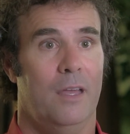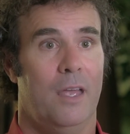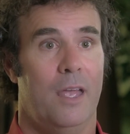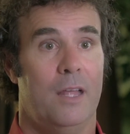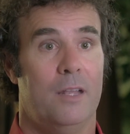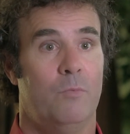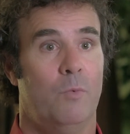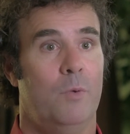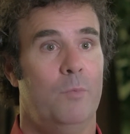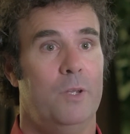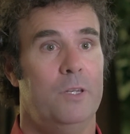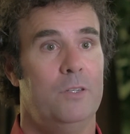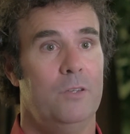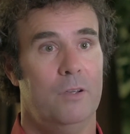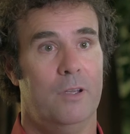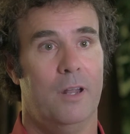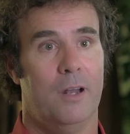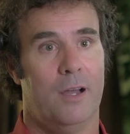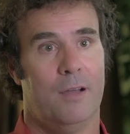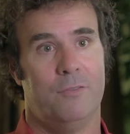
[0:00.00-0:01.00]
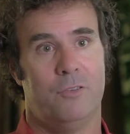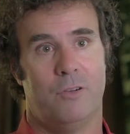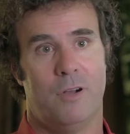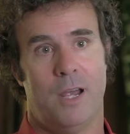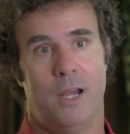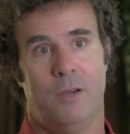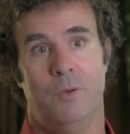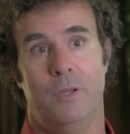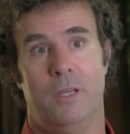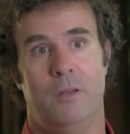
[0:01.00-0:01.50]
And when we do get off
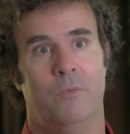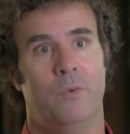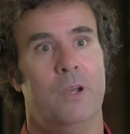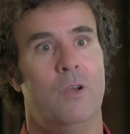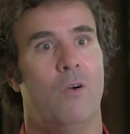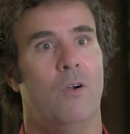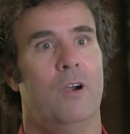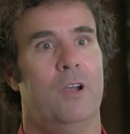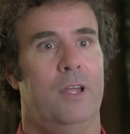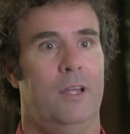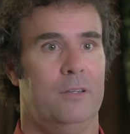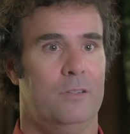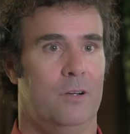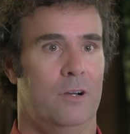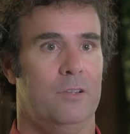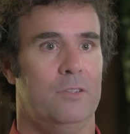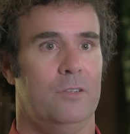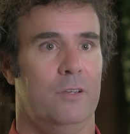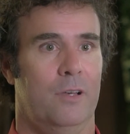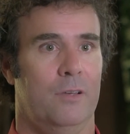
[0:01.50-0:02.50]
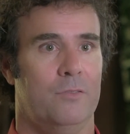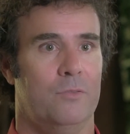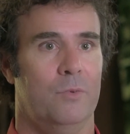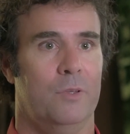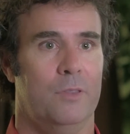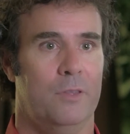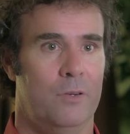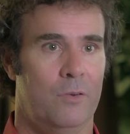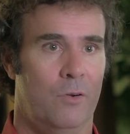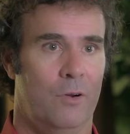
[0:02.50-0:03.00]
track, we can reorient ourselves
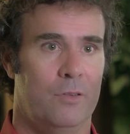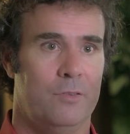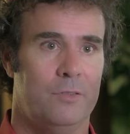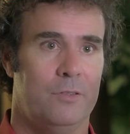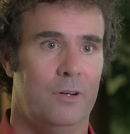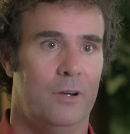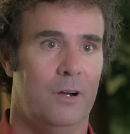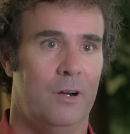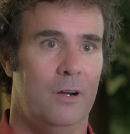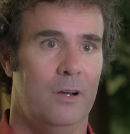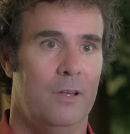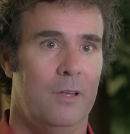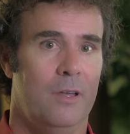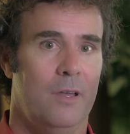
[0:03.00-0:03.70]
with the North Star.